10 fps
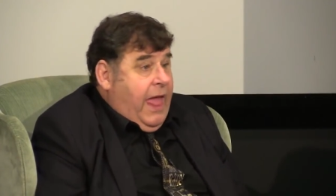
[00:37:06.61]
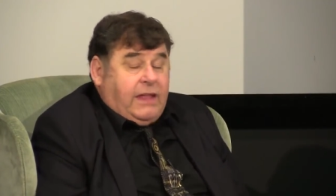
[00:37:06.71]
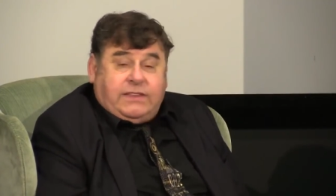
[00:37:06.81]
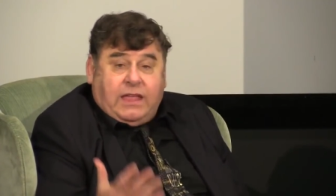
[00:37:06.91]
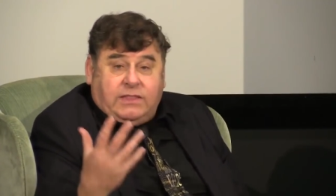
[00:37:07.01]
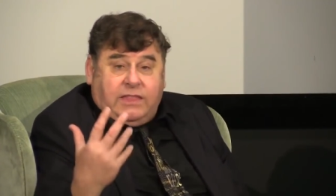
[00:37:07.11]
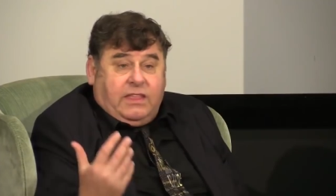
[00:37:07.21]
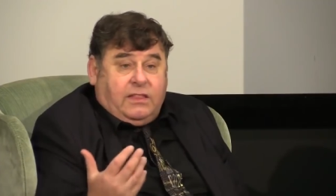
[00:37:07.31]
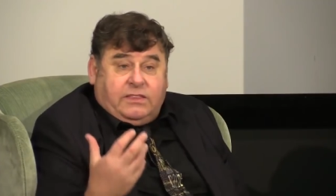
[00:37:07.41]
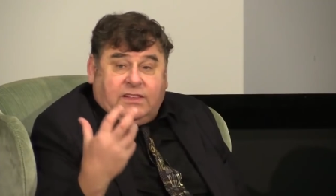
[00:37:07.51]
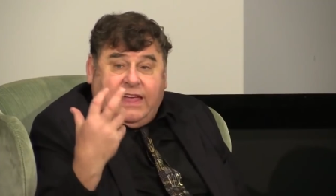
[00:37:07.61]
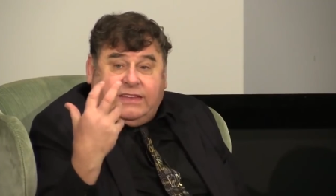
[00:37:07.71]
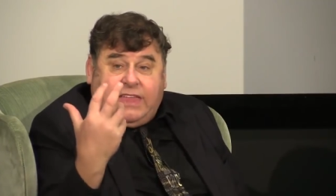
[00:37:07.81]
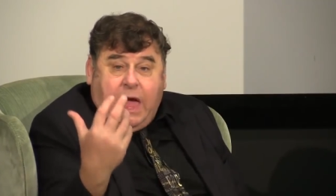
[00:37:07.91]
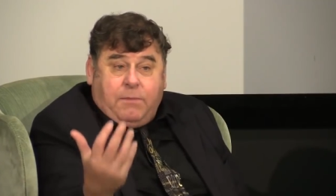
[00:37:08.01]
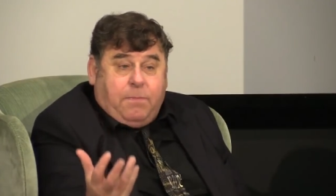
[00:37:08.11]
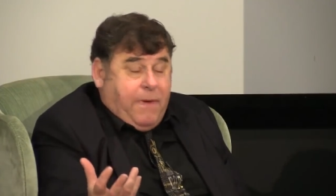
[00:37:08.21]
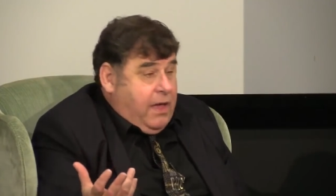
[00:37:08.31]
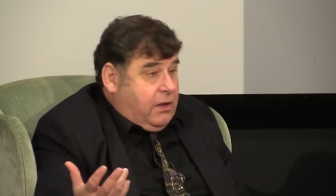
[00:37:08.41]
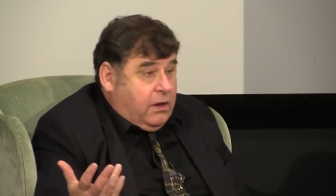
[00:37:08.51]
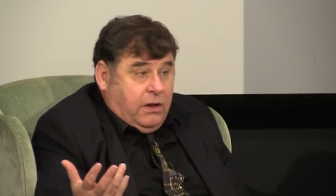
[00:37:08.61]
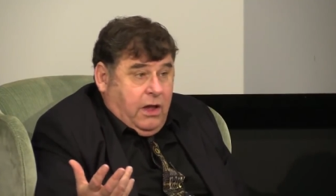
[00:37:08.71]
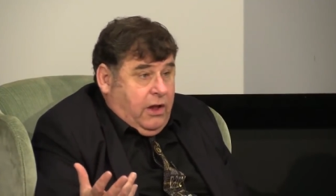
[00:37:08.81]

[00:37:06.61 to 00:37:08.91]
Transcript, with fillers: and, and, and the late Tammy Bakker.